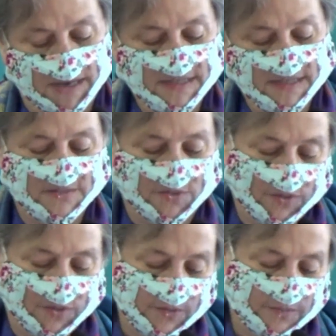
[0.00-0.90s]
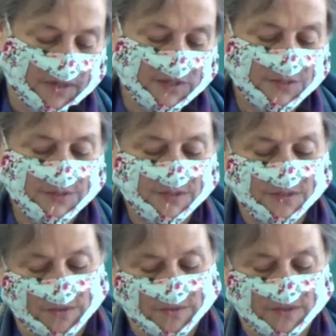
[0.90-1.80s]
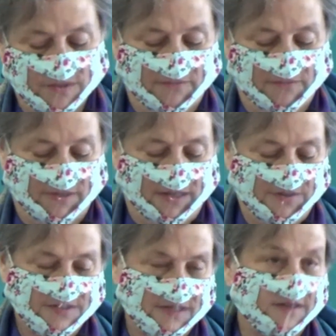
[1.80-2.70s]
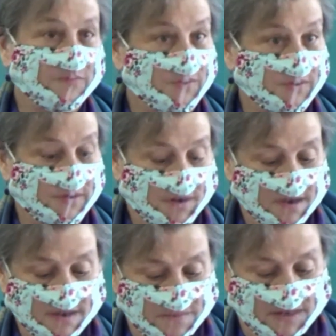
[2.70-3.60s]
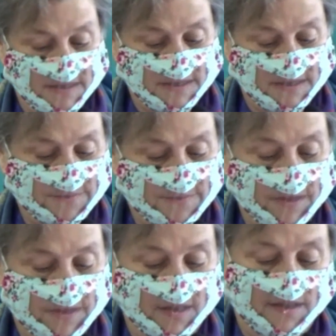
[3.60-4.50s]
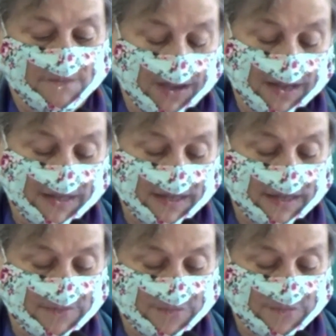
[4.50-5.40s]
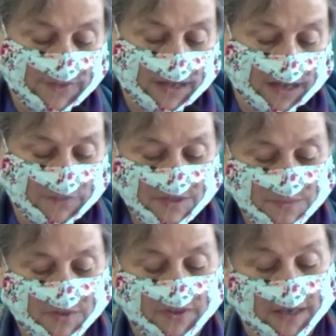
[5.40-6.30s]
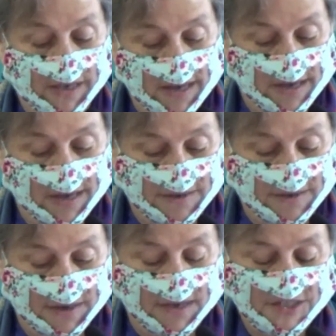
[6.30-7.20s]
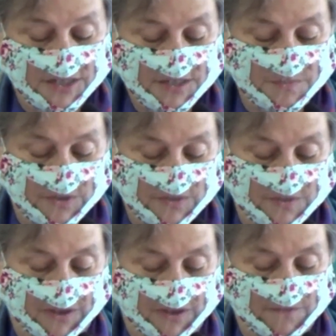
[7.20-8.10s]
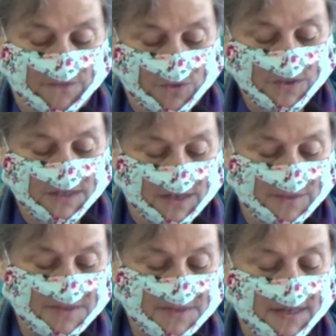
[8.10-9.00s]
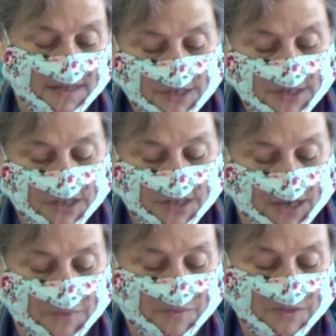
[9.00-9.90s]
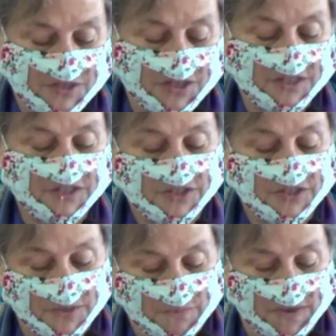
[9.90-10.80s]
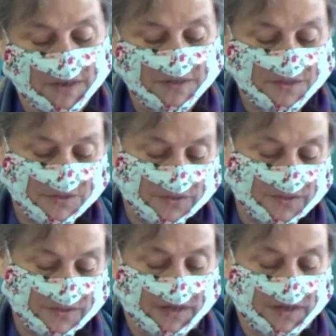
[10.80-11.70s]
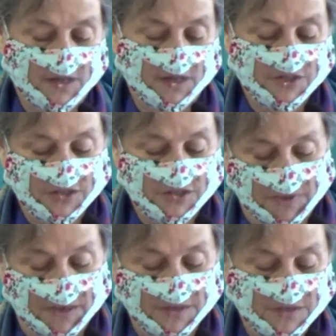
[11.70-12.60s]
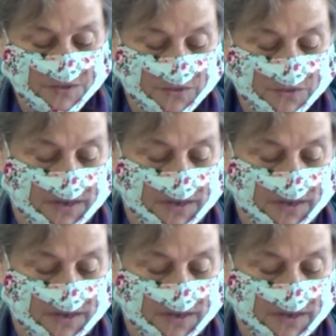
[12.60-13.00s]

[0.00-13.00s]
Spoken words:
of old pictures and old love letters and important documents. Finally, I was moving again, and I just moved about 4 times, and each time it was just shipping and storing, shipping and storing.